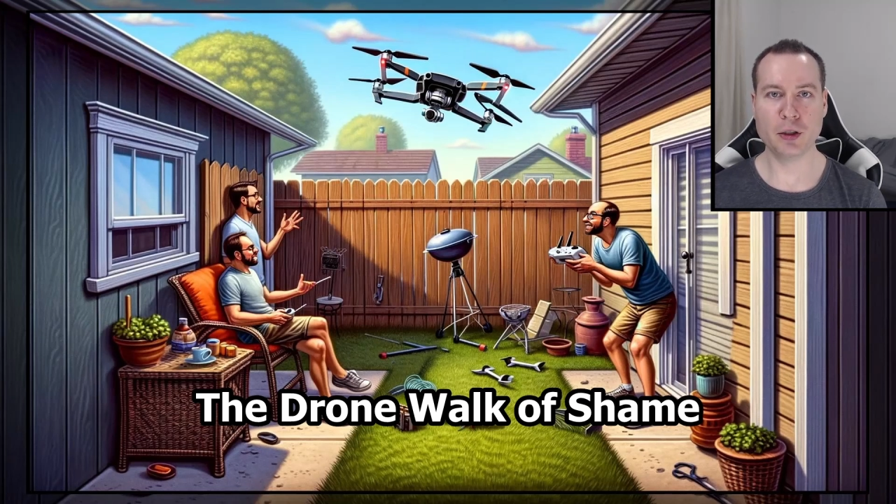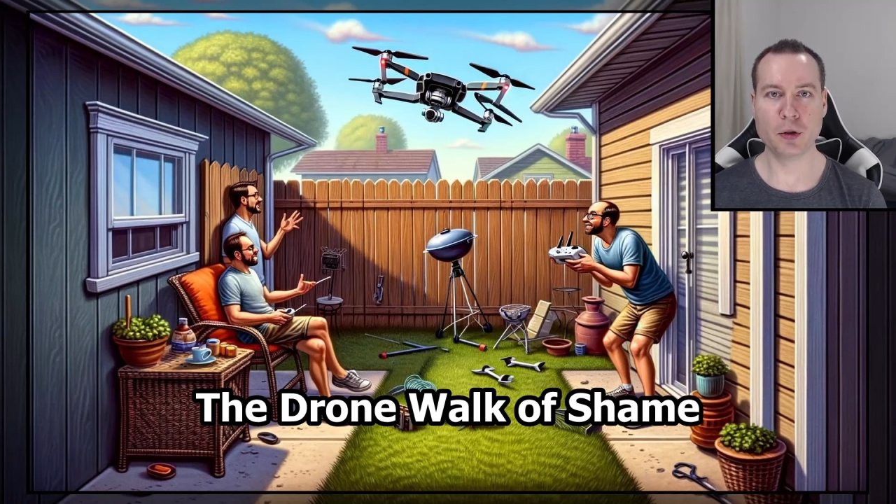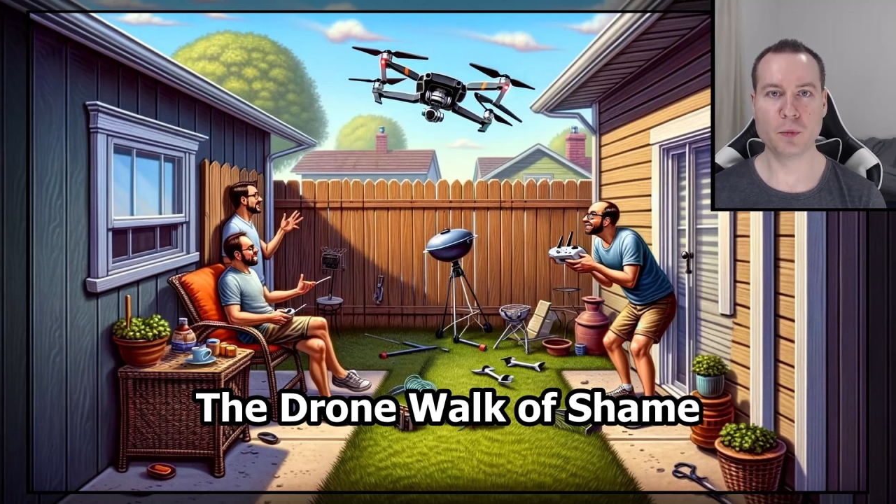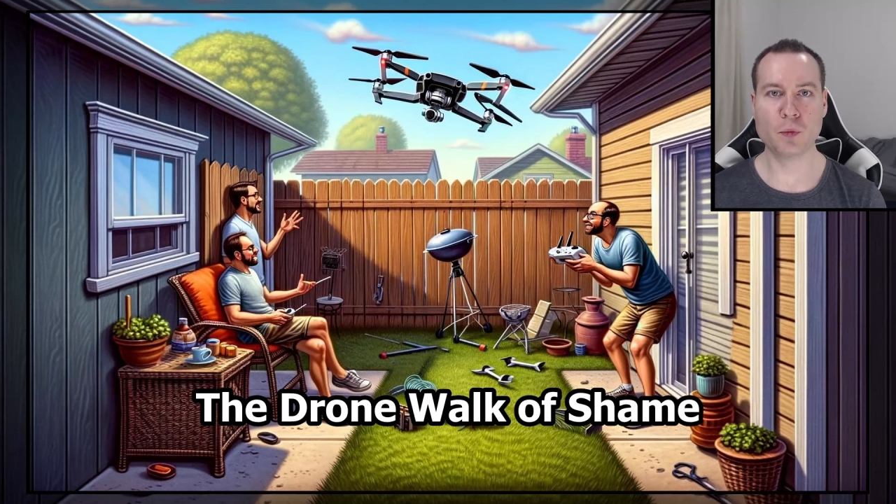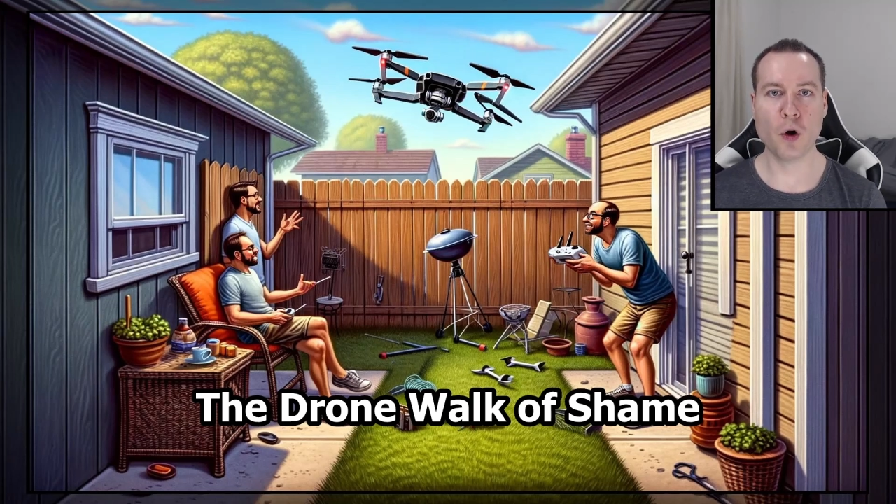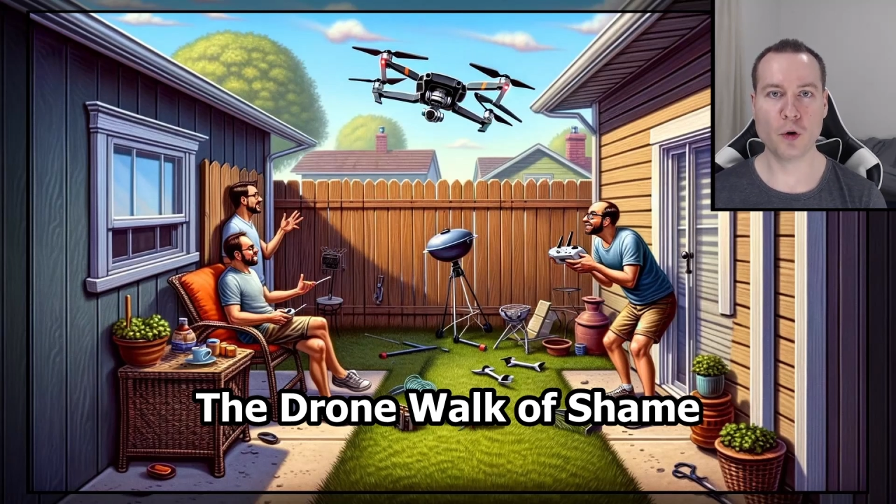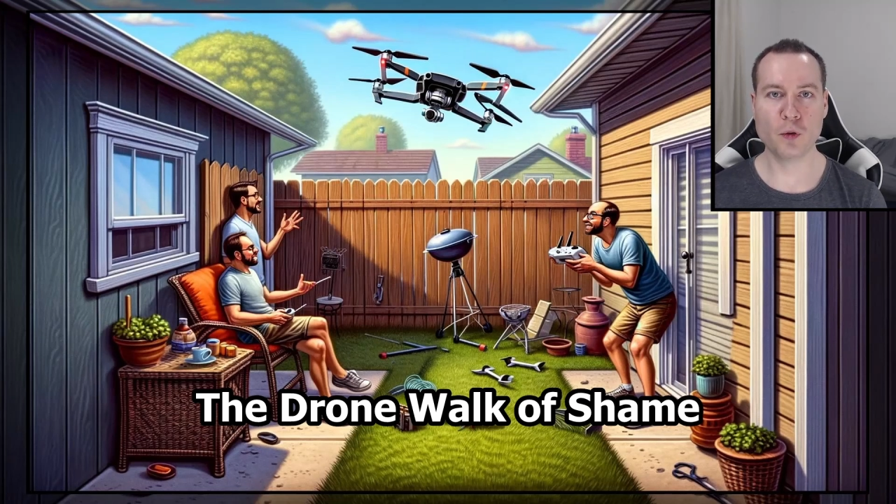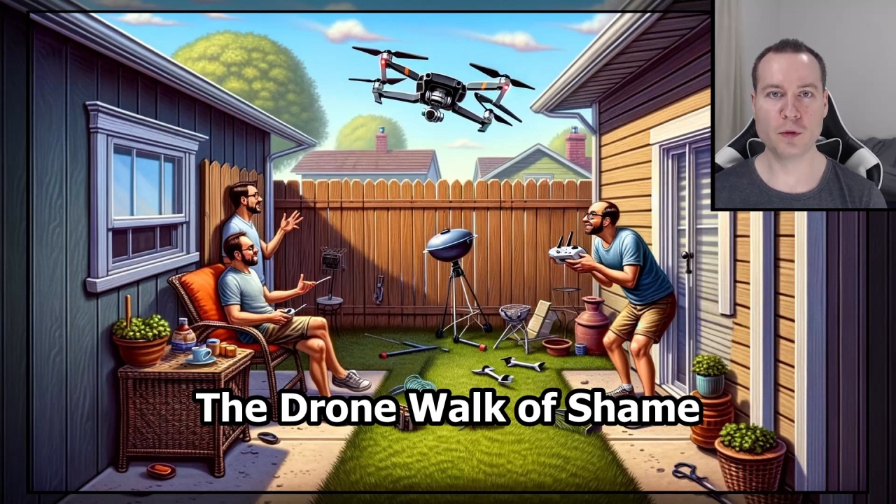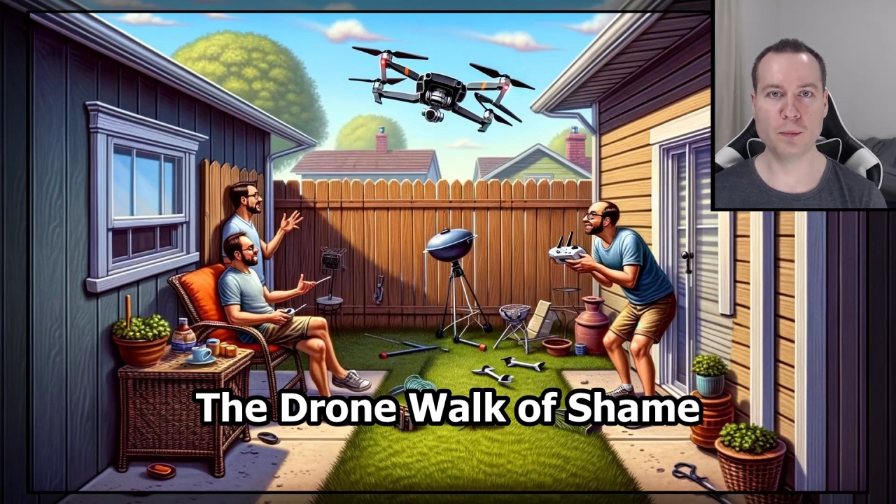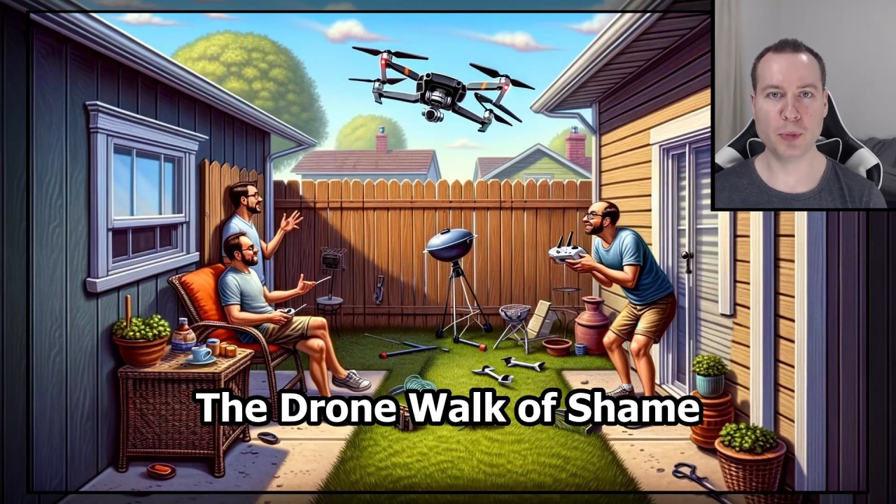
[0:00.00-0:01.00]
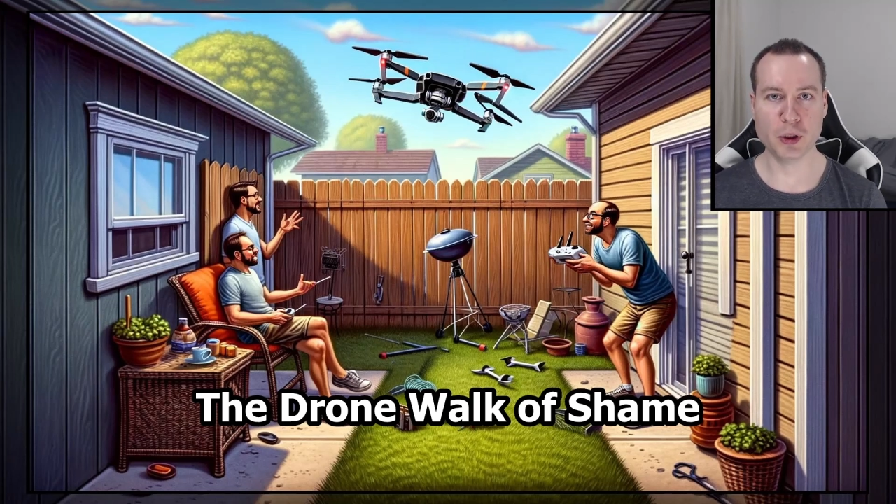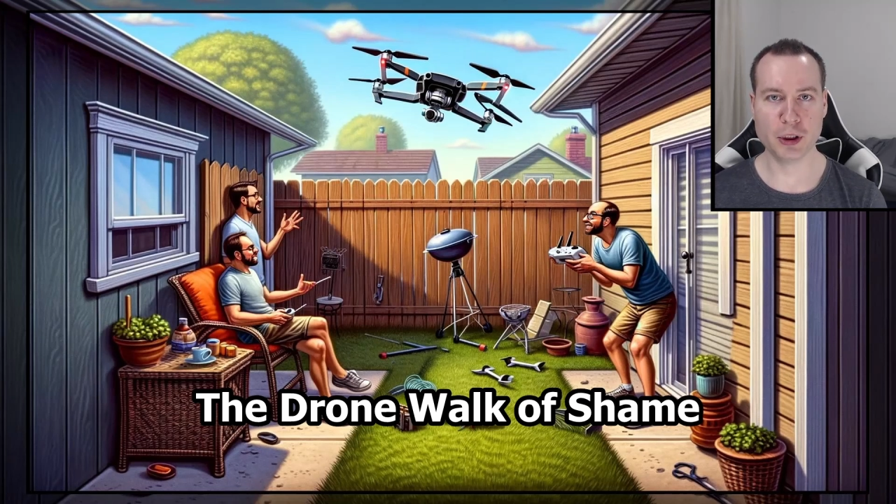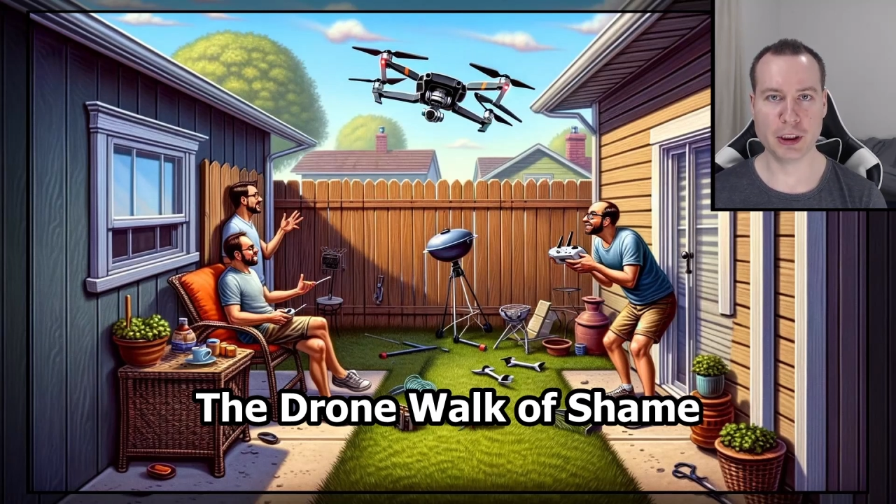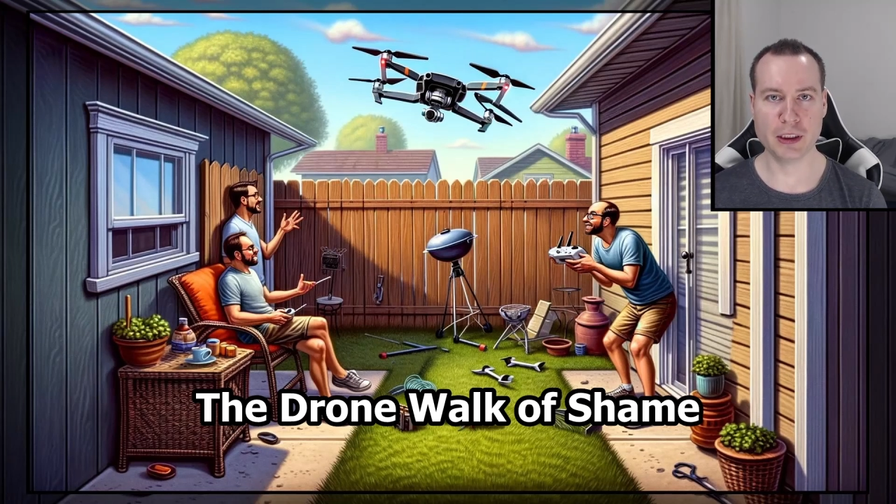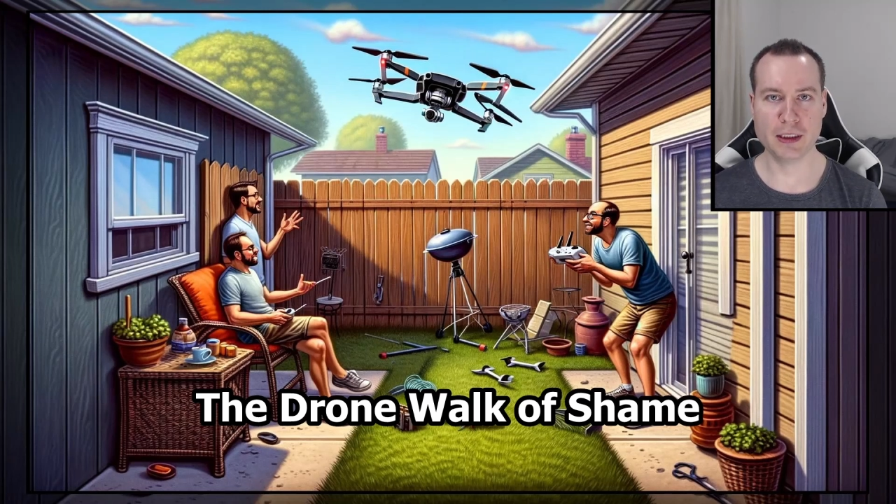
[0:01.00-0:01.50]
rose
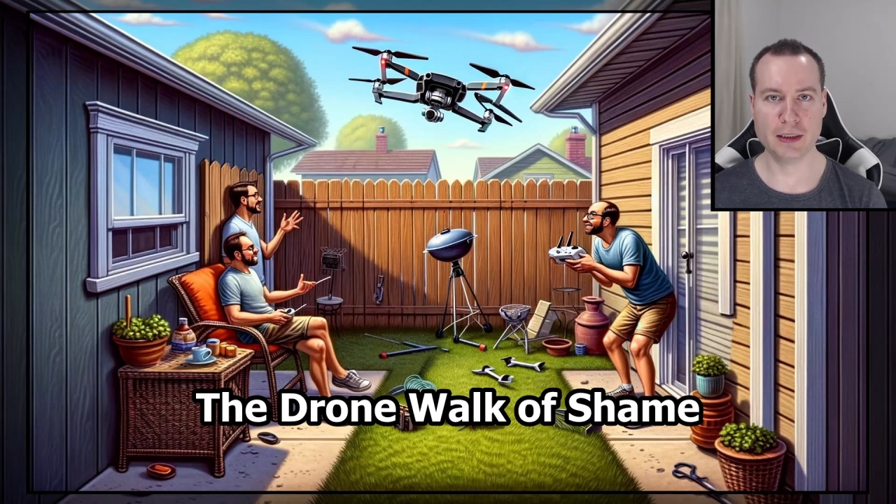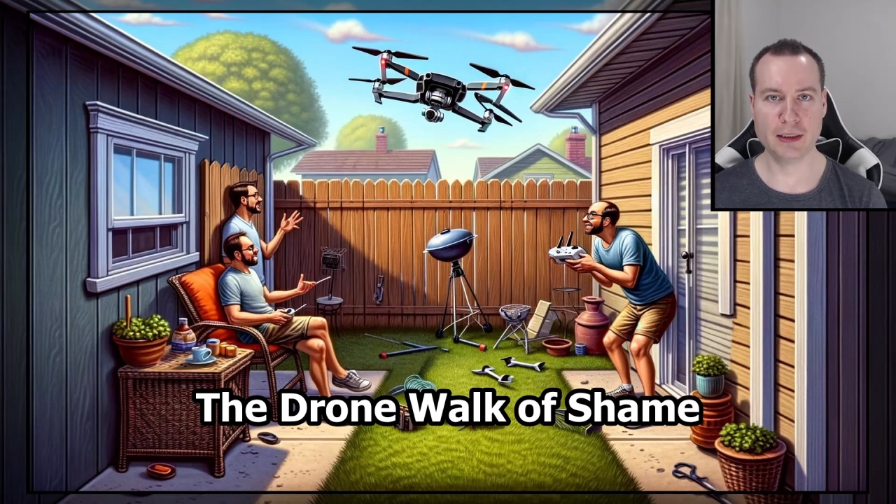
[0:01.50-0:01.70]
bushes.